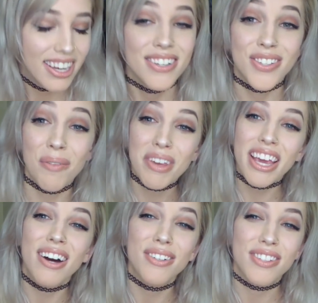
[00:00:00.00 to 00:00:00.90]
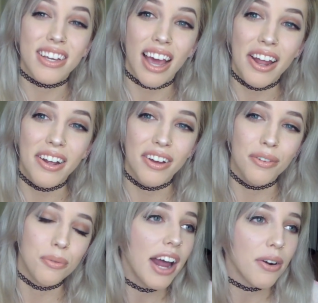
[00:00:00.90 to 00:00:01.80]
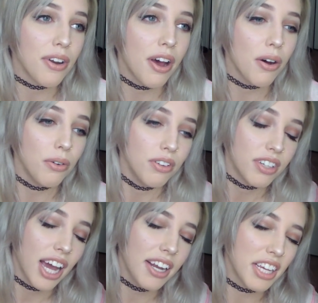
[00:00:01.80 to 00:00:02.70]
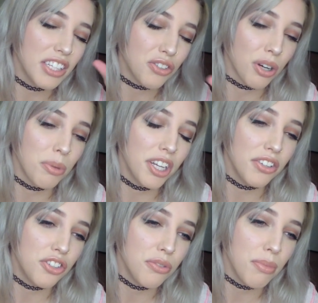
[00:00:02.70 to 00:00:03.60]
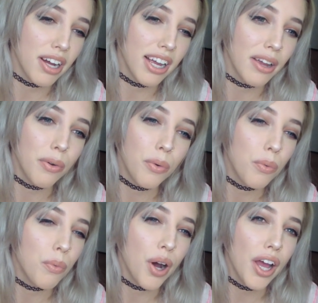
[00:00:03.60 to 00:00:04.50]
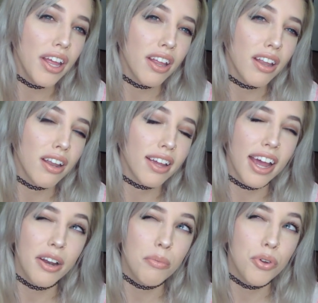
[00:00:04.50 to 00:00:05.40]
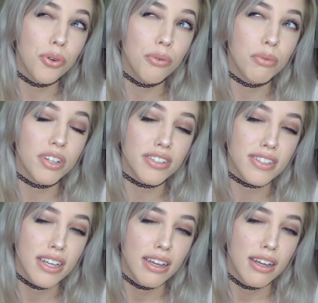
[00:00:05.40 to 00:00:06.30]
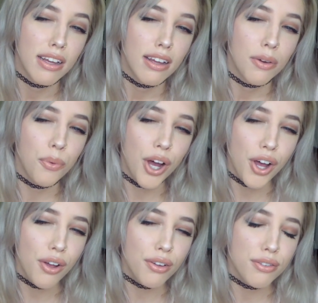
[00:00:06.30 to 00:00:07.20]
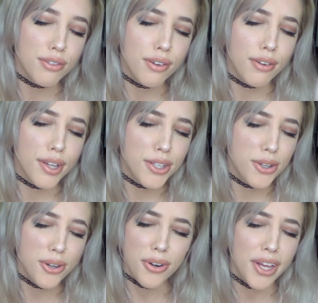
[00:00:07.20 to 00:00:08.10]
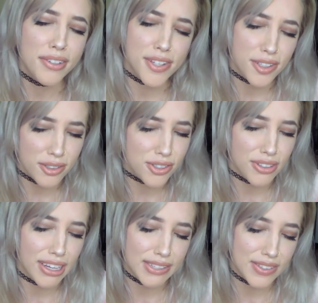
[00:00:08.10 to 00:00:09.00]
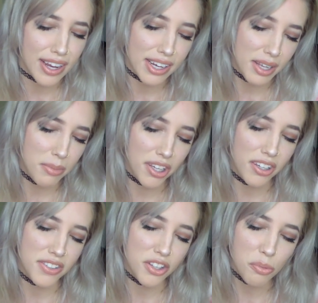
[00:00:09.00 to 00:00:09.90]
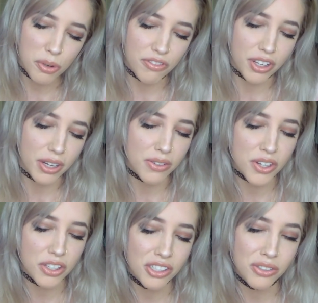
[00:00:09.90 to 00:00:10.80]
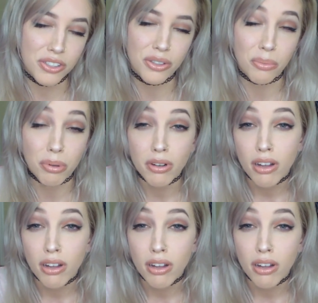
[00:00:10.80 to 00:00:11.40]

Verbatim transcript: something else that kind of, I don't know, kind of contributed to my what kind of mood was, well, you don't have social anxiety because you put videos on YouTube.